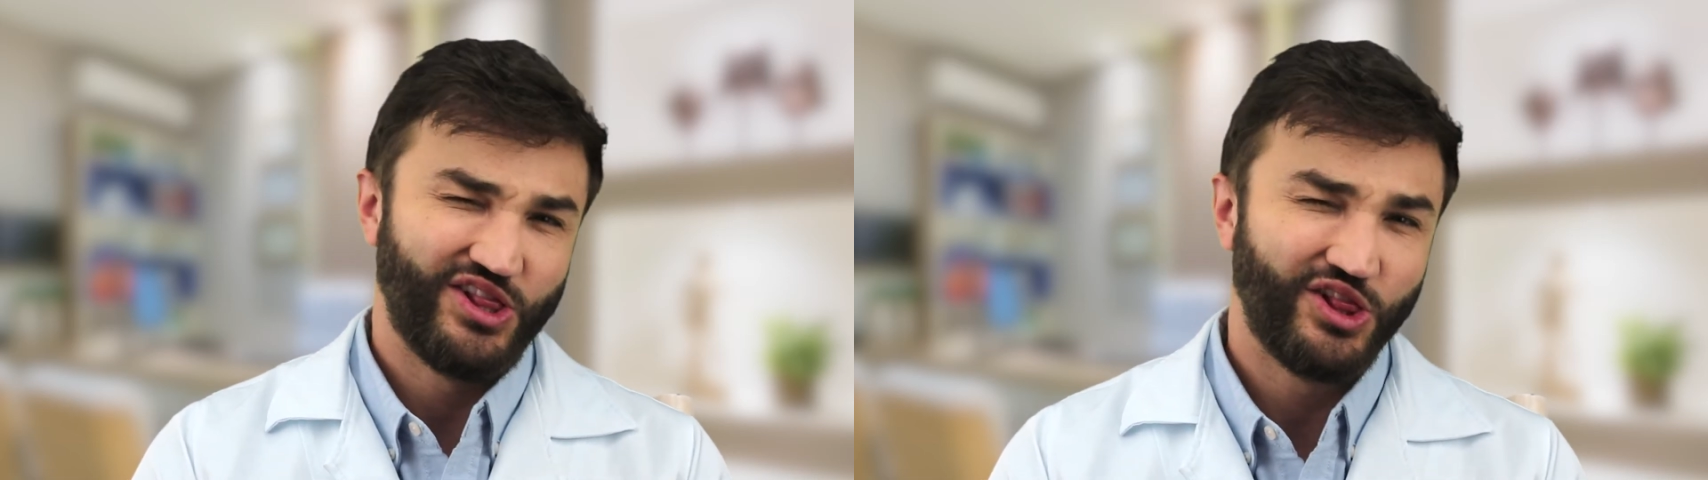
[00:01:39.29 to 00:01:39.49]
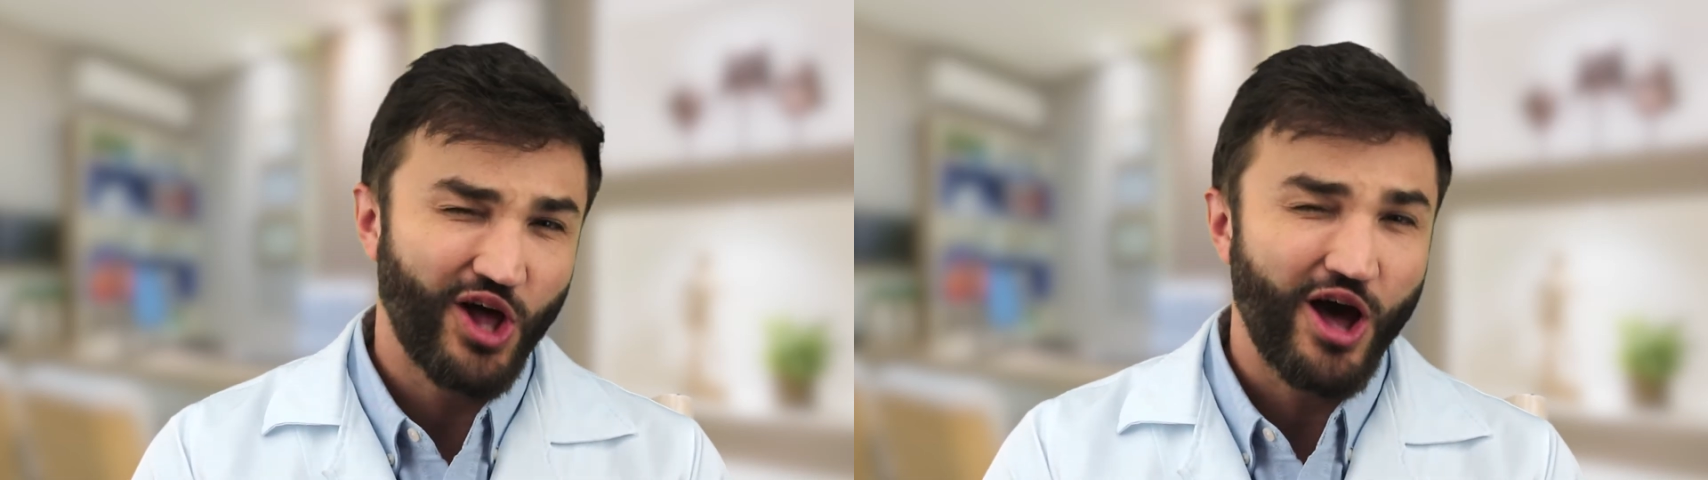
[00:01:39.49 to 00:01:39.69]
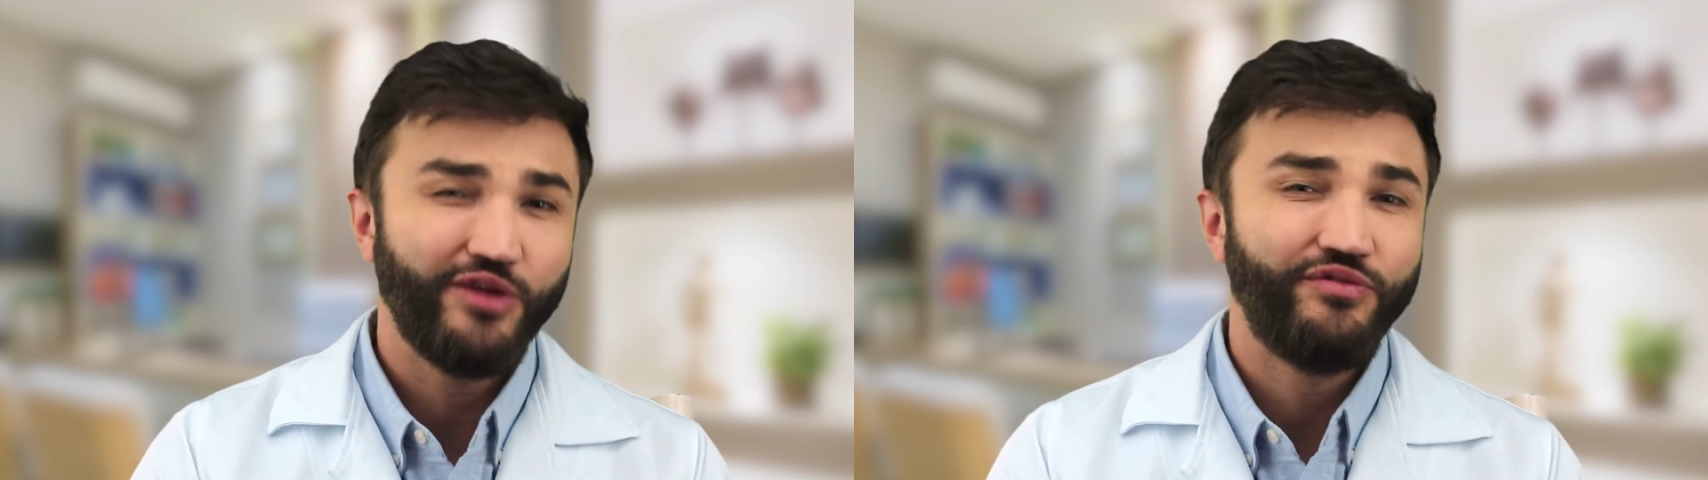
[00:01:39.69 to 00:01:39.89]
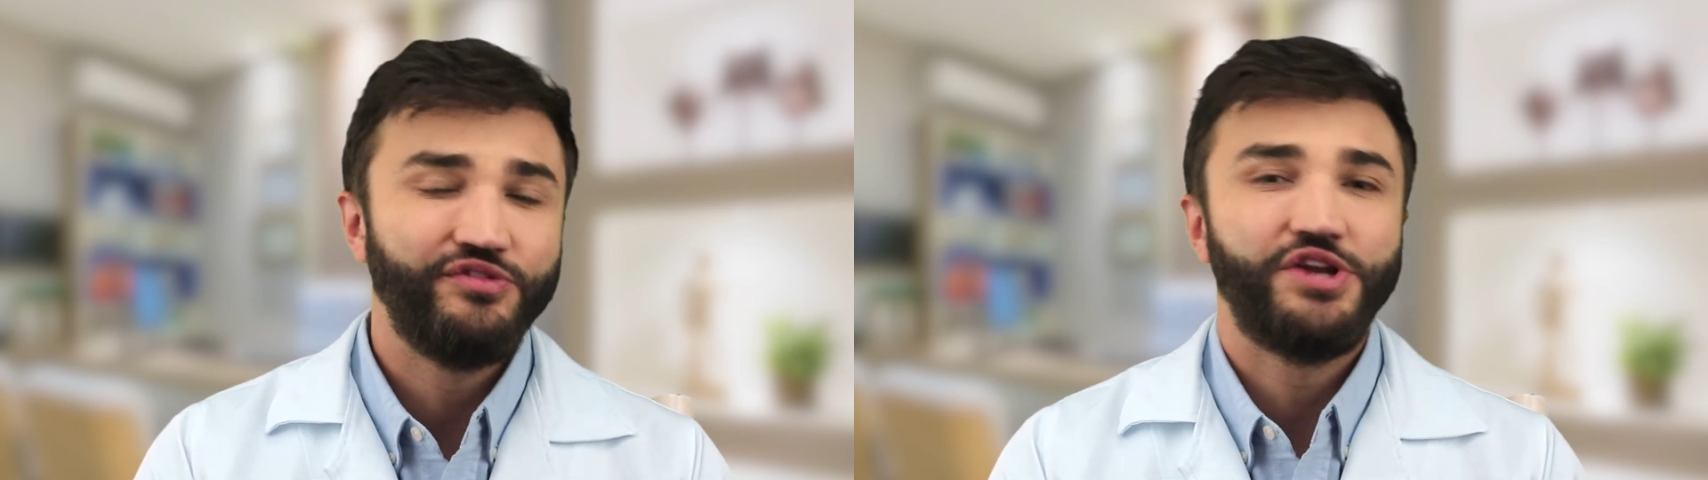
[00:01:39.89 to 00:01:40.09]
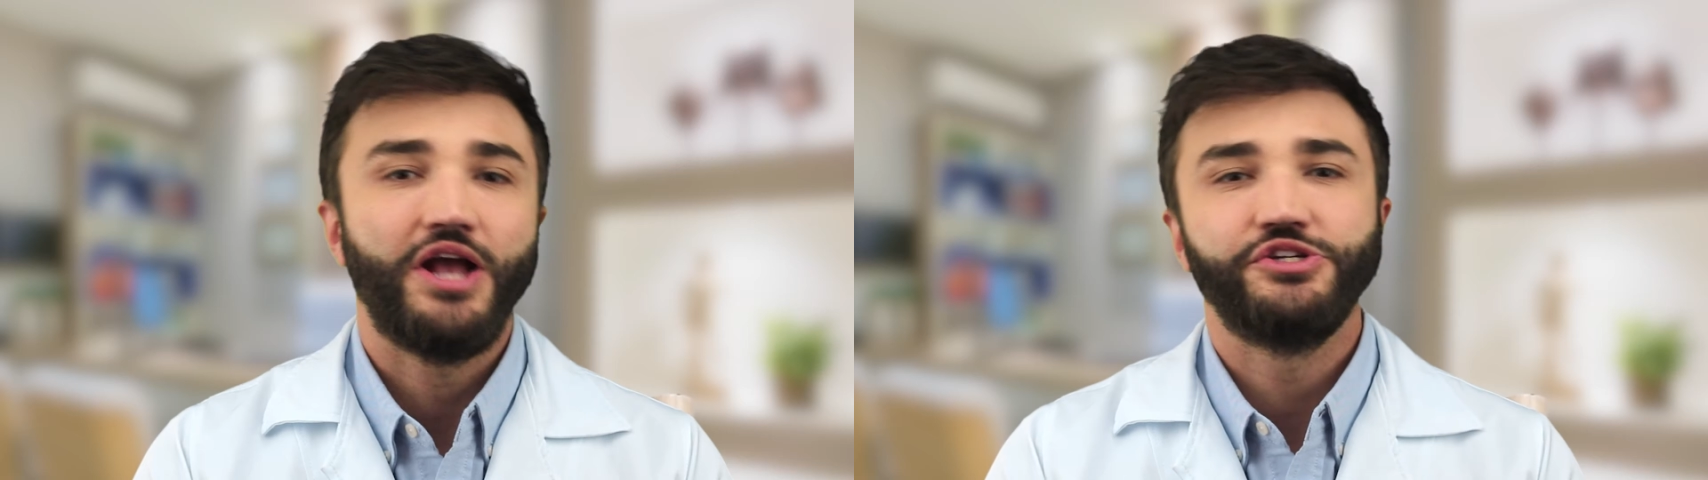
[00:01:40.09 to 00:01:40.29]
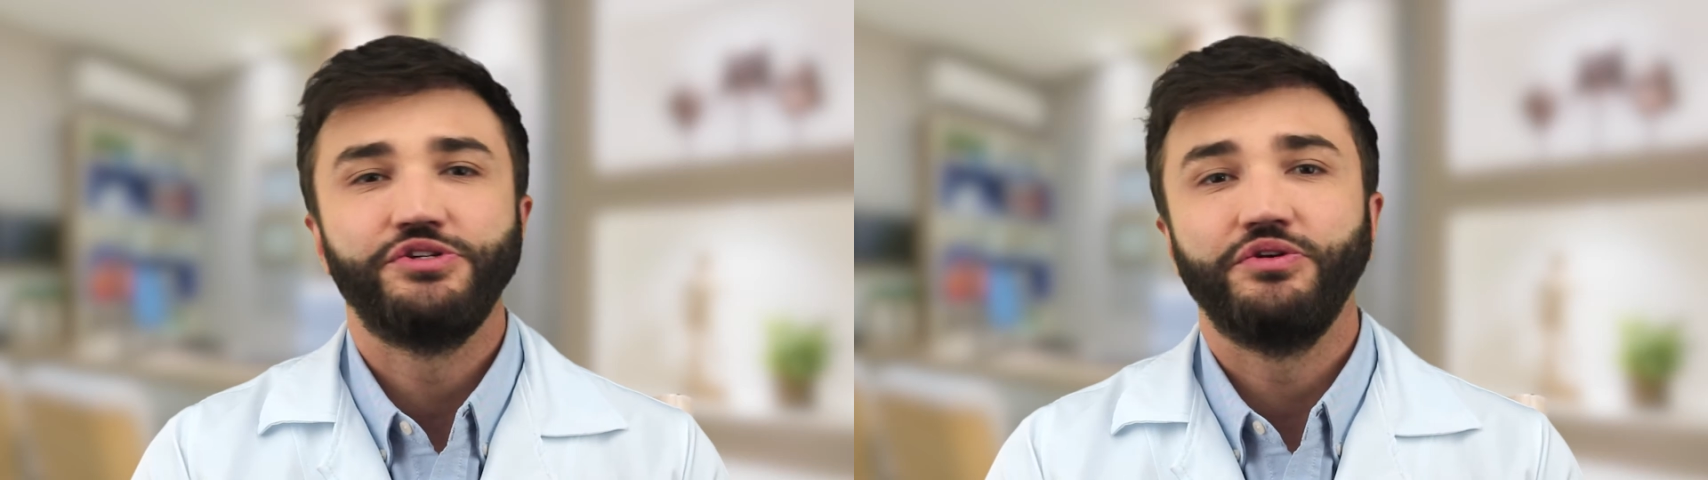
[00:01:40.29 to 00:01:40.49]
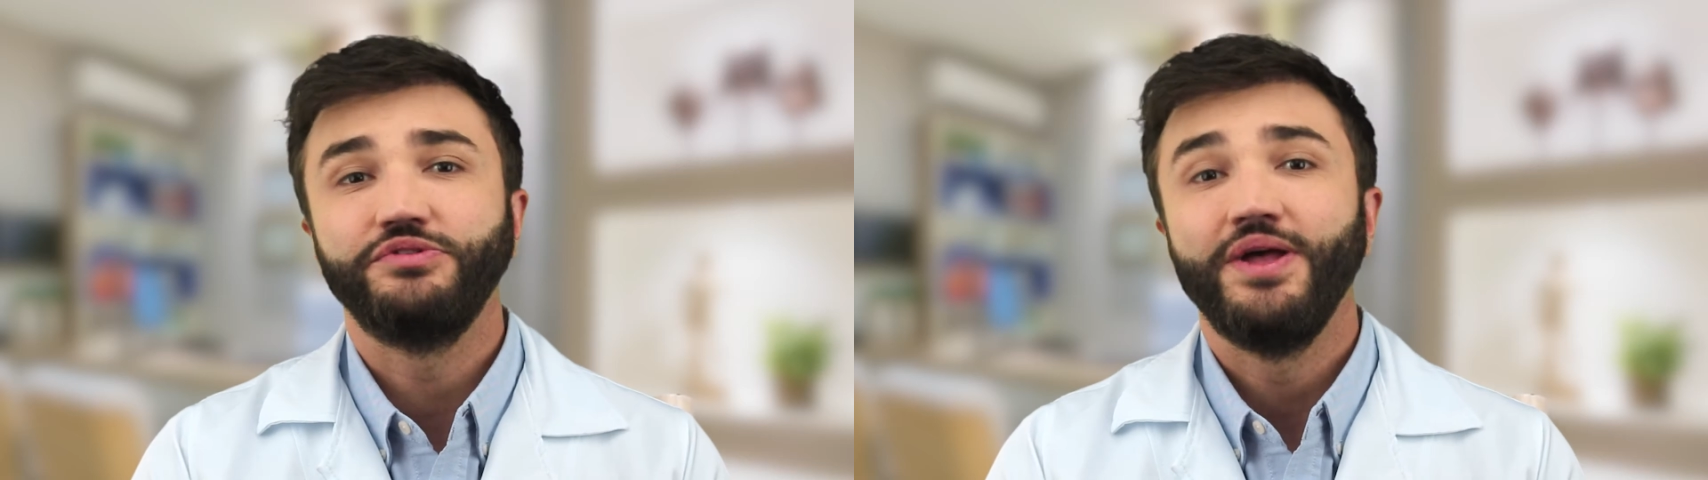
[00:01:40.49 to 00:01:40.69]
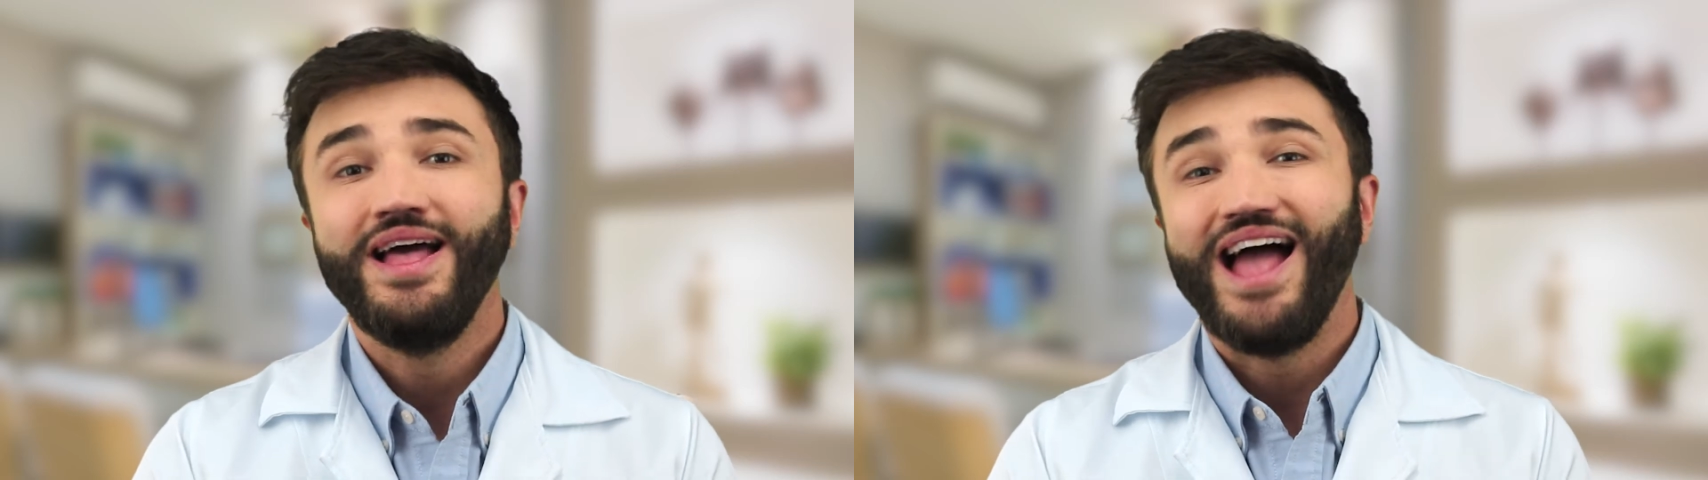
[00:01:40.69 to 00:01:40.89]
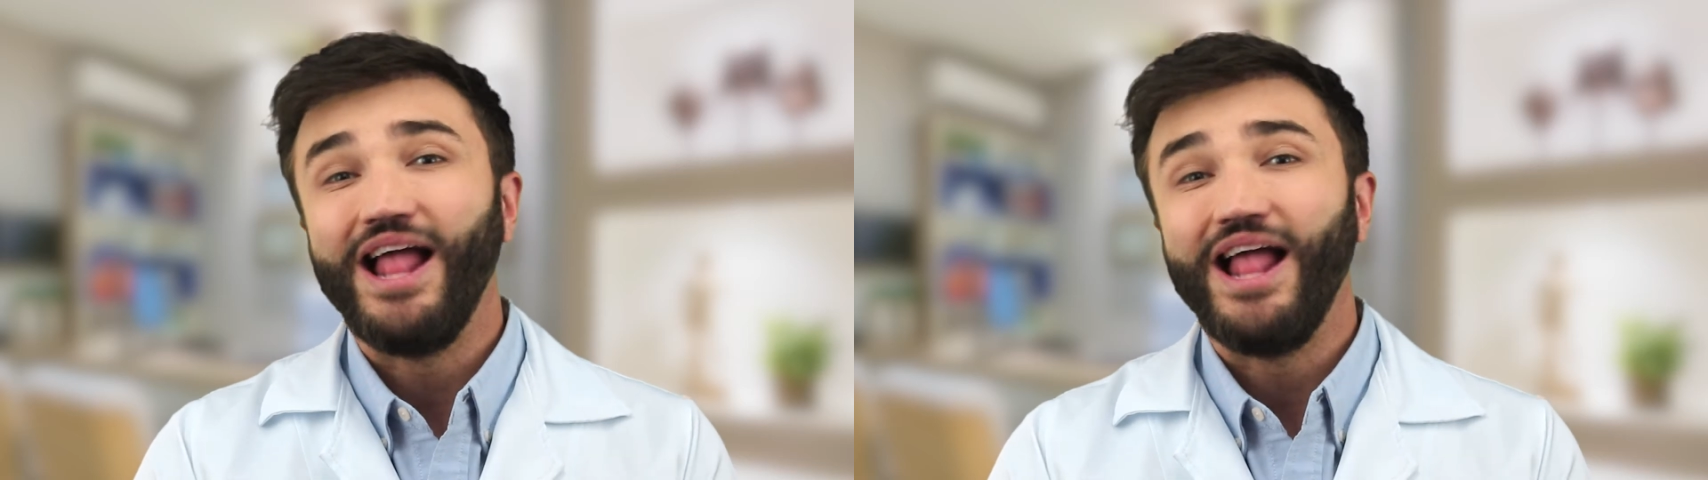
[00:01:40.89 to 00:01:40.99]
a lot of injections